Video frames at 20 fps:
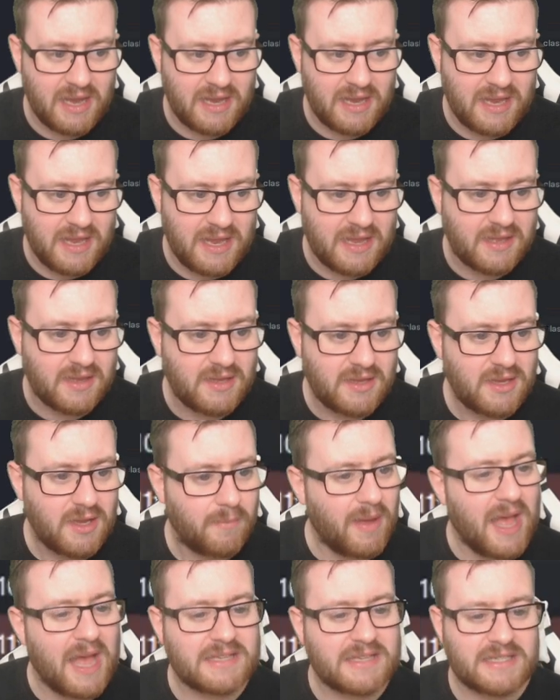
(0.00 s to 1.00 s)
League.
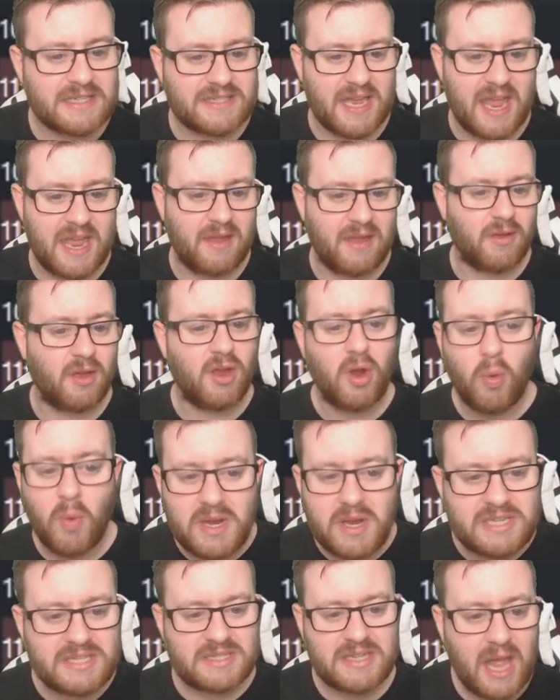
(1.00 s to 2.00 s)
But as I say,
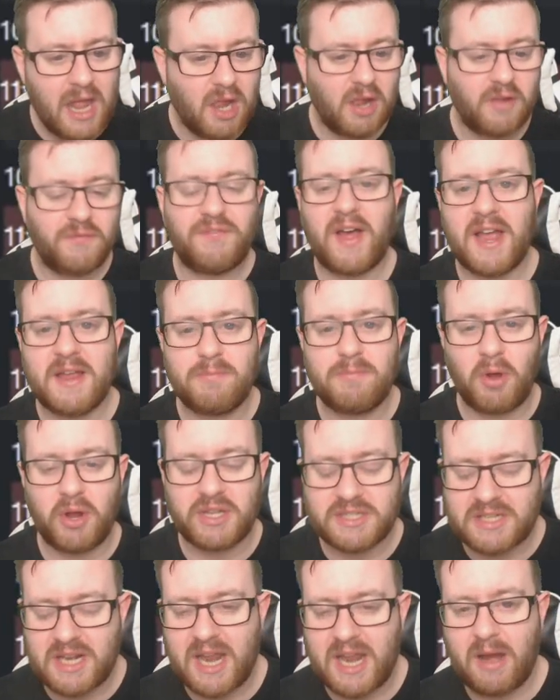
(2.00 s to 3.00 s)
we're still five
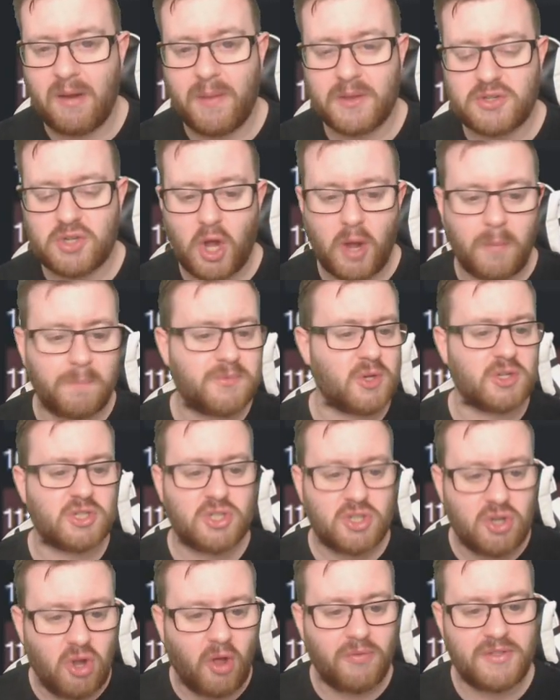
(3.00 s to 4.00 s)
points clear at the top, so it's
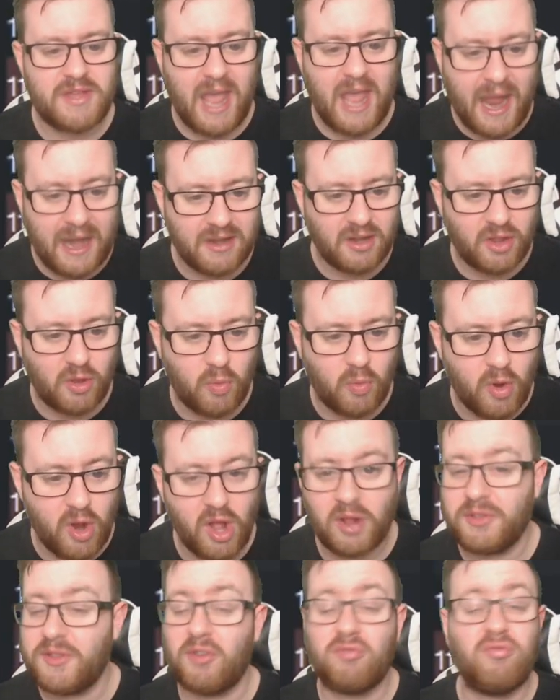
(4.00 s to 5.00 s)
not the end of the
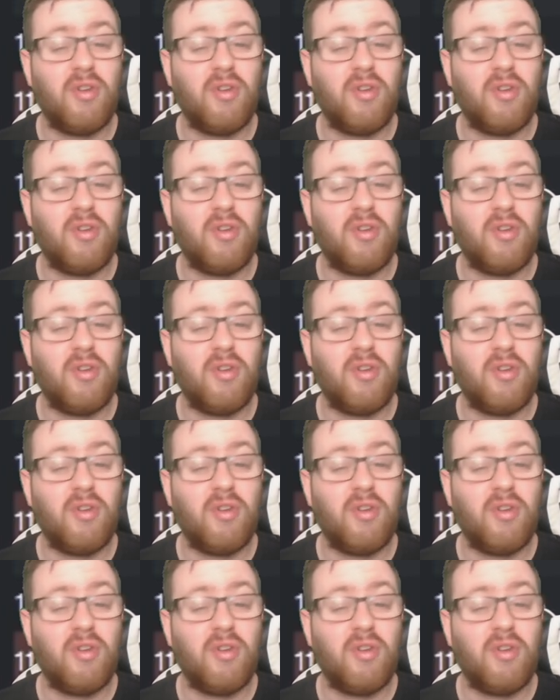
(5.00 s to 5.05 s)
world. The